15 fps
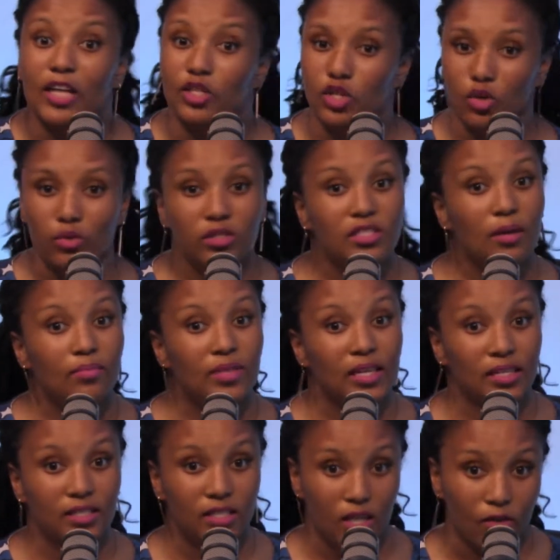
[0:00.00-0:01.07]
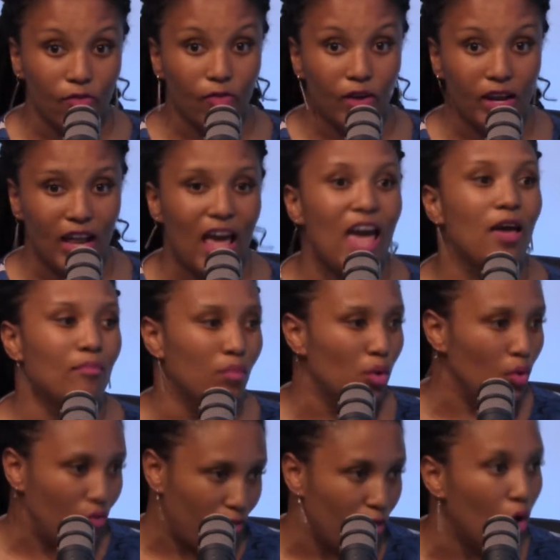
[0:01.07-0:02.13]
do something different, and
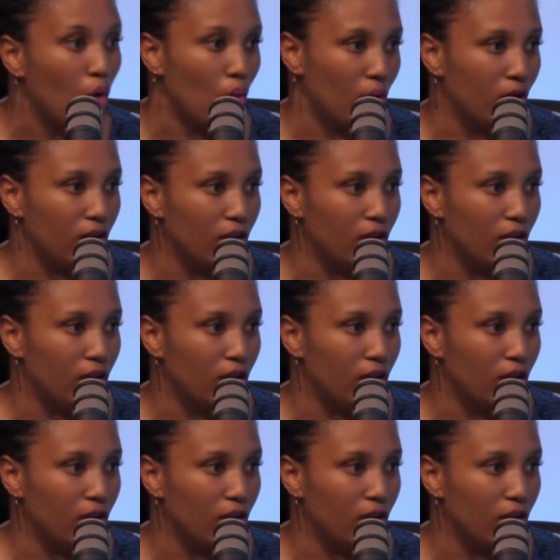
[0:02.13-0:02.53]
move forward.